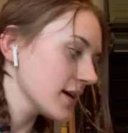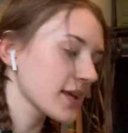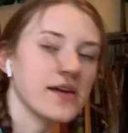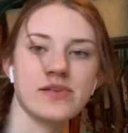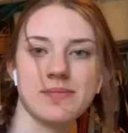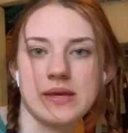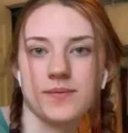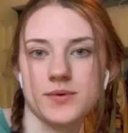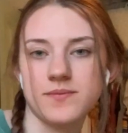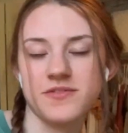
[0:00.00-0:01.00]
giving me
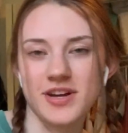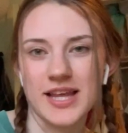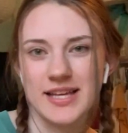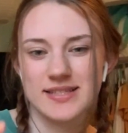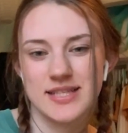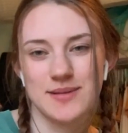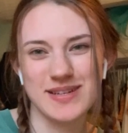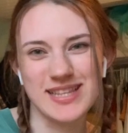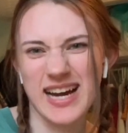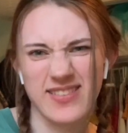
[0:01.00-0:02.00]
room for like seam
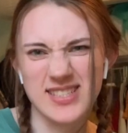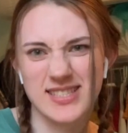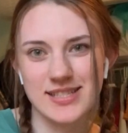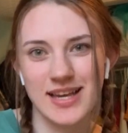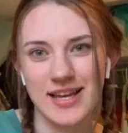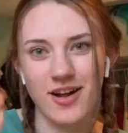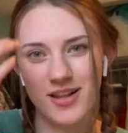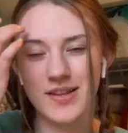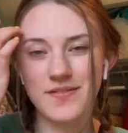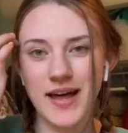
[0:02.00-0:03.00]
allowance and
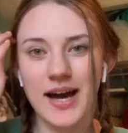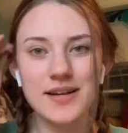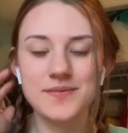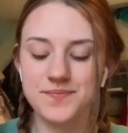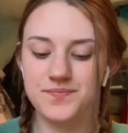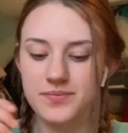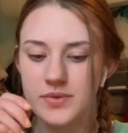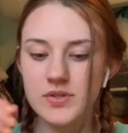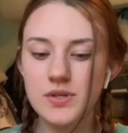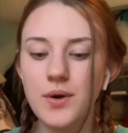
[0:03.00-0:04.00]
all of that.
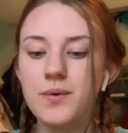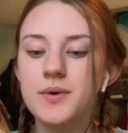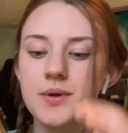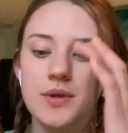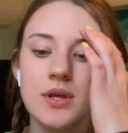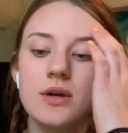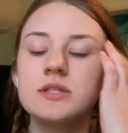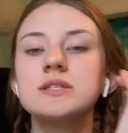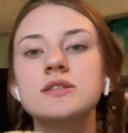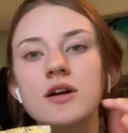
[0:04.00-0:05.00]
So
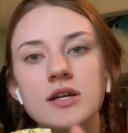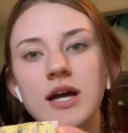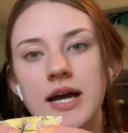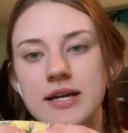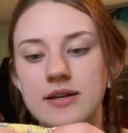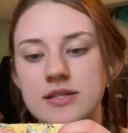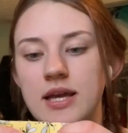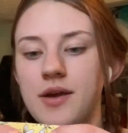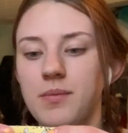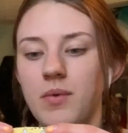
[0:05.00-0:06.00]
to start, I
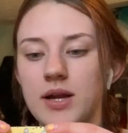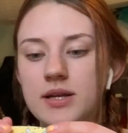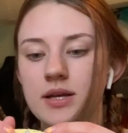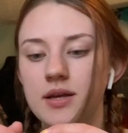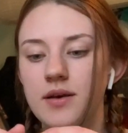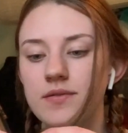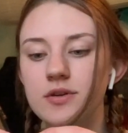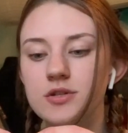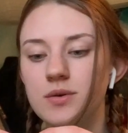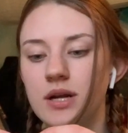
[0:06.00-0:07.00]
take one of the
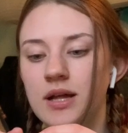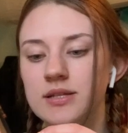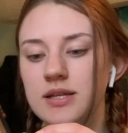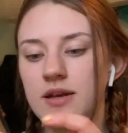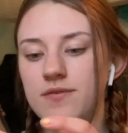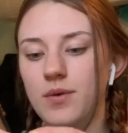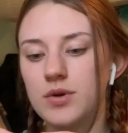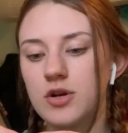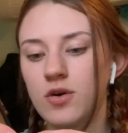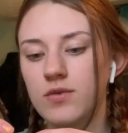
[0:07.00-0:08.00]
short ends and I
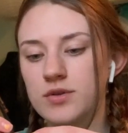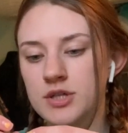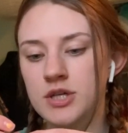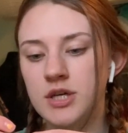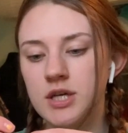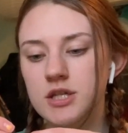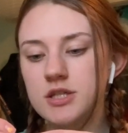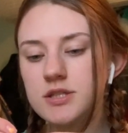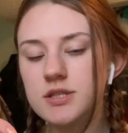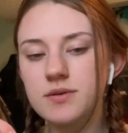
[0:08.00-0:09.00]
fold it over
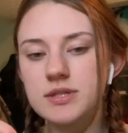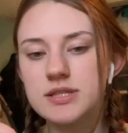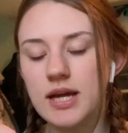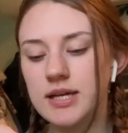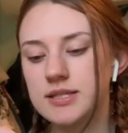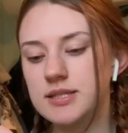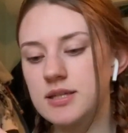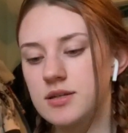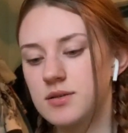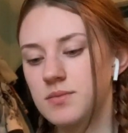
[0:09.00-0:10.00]
just so it's nice
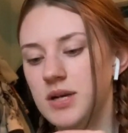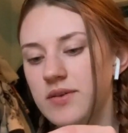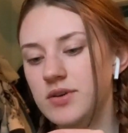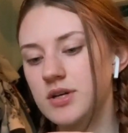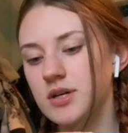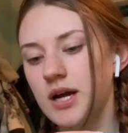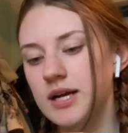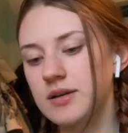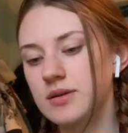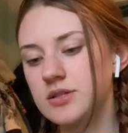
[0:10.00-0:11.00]
whenever
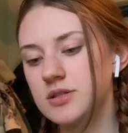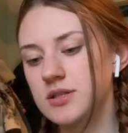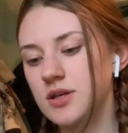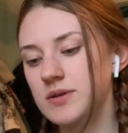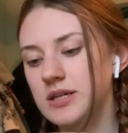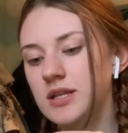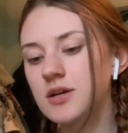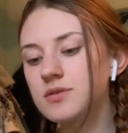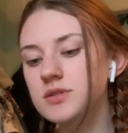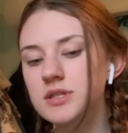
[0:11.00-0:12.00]
I sew it
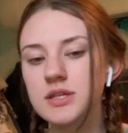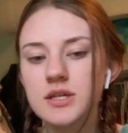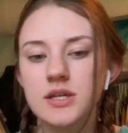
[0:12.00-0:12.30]
closed.